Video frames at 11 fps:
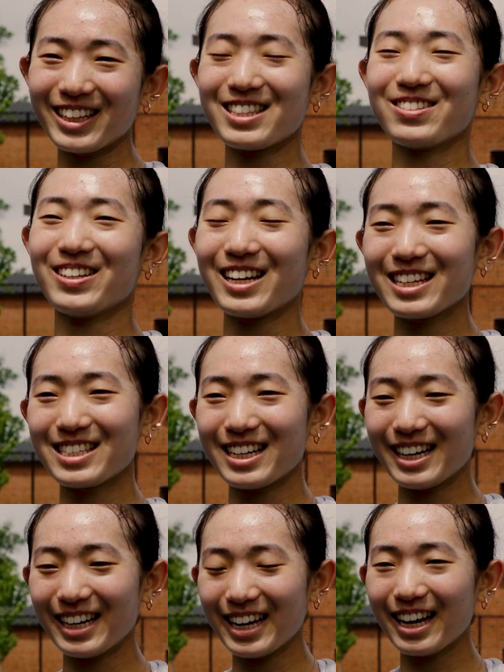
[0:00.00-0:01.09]
That's very
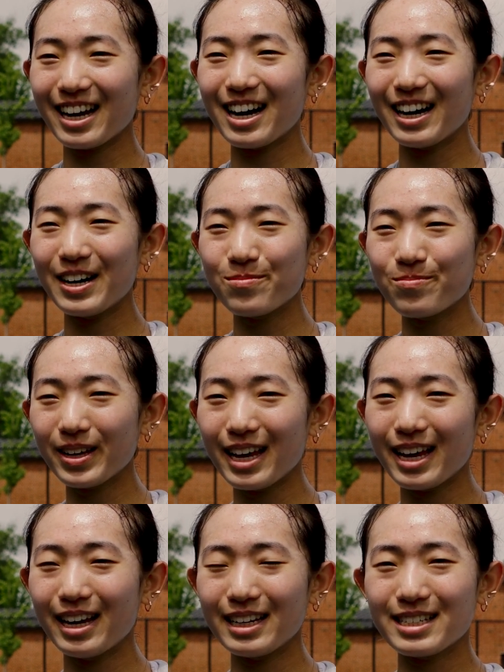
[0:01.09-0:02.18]
exciting.
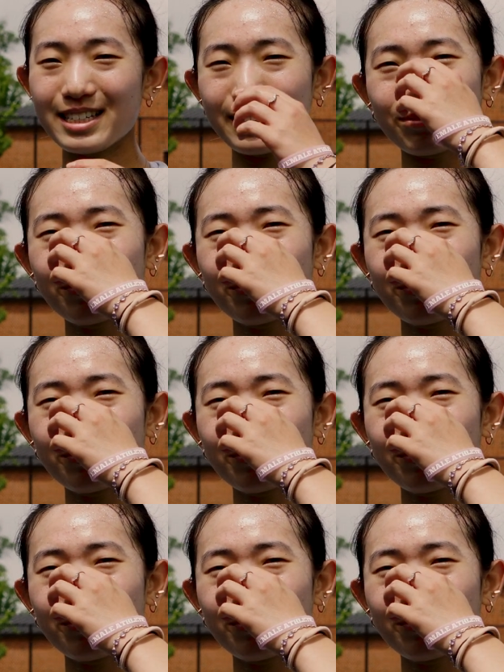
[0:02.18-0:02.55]
And